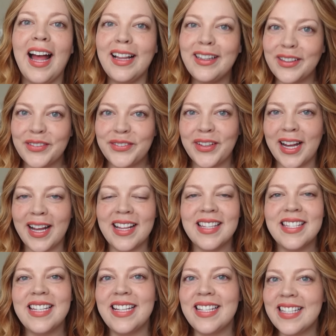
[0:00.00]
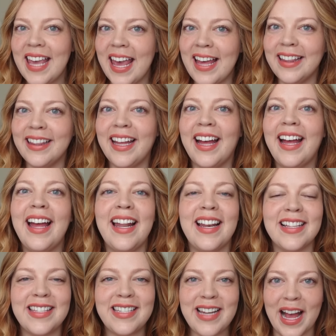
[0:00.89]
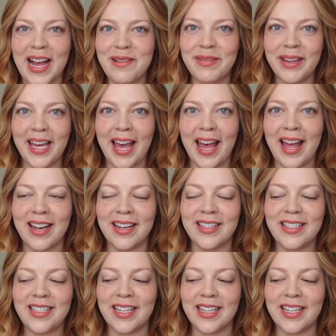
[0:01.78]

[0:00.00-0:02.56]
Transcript: Hello friends, it's Kayla and it's time again